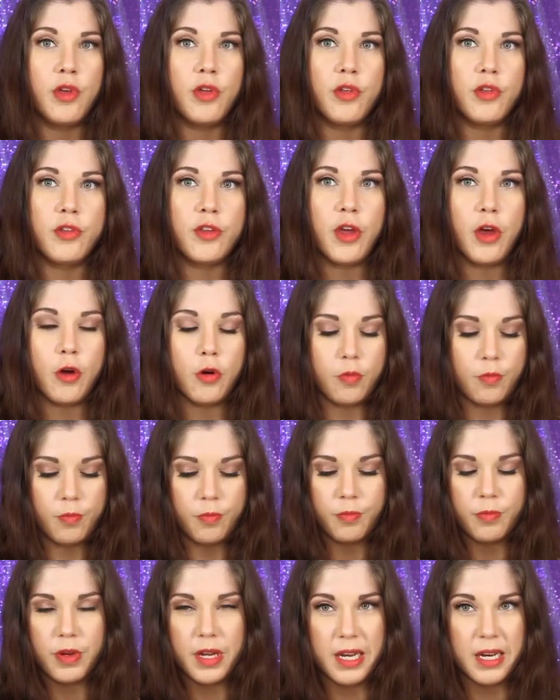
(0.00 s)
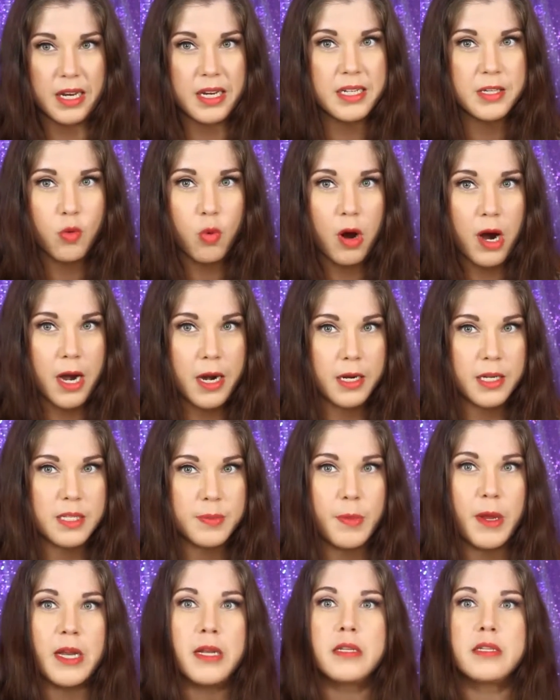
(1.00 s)
So it is quite
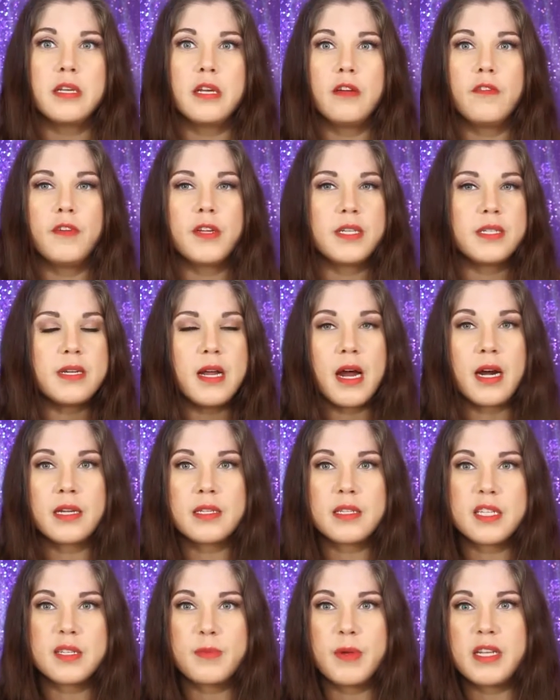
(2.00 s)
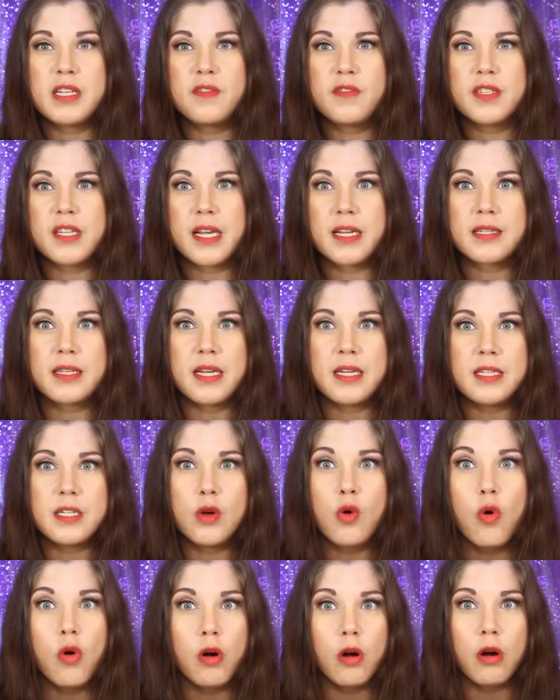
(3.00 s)
expensive. It's not as expensive as like say
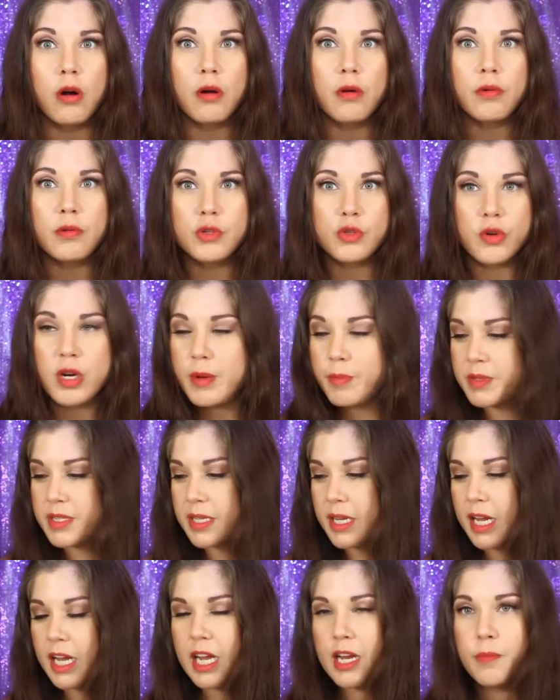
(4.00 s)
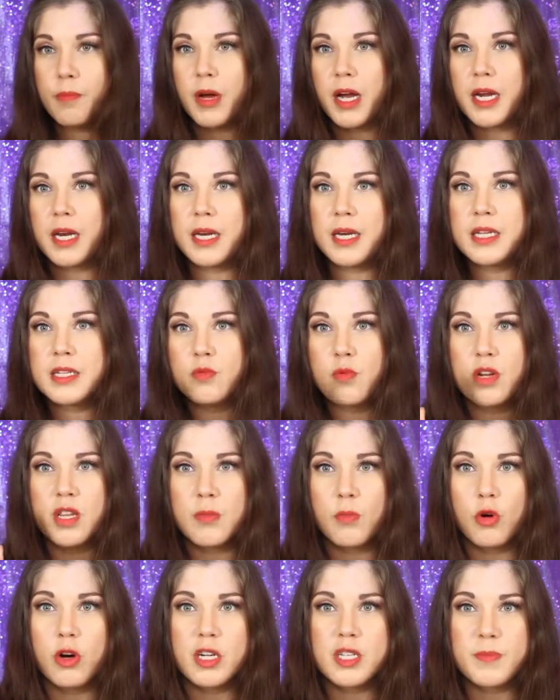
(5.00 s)
Dior Dream Skin, but it is one of
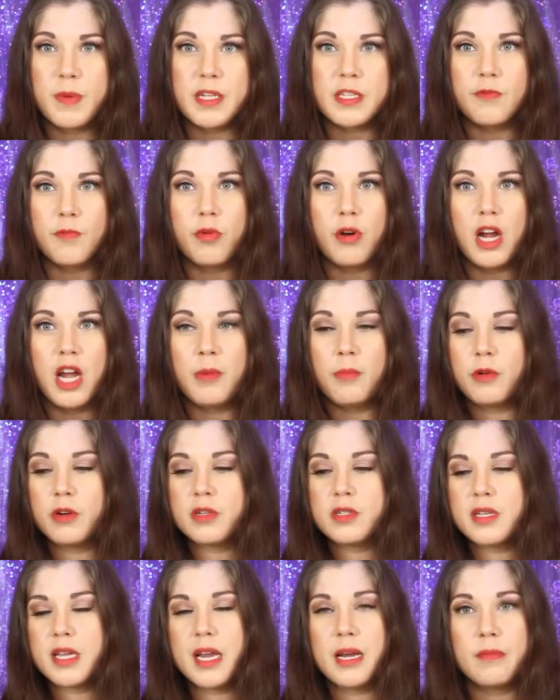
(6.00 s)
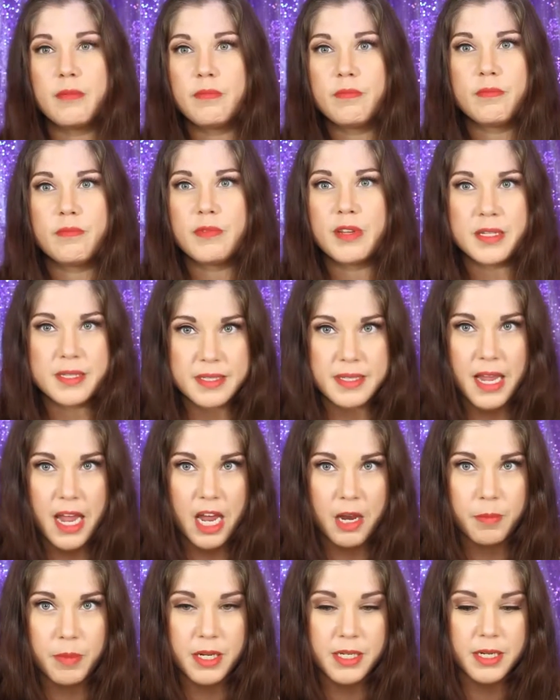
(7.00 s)
the more expensive primers, and it's
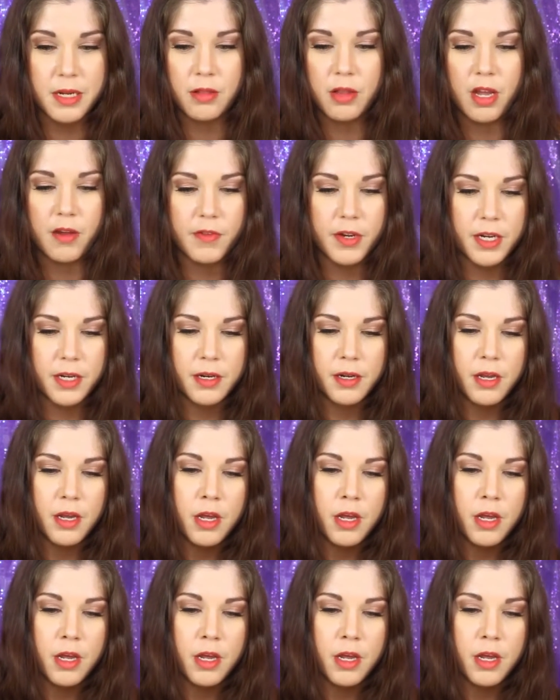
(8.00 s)
sad because I love it.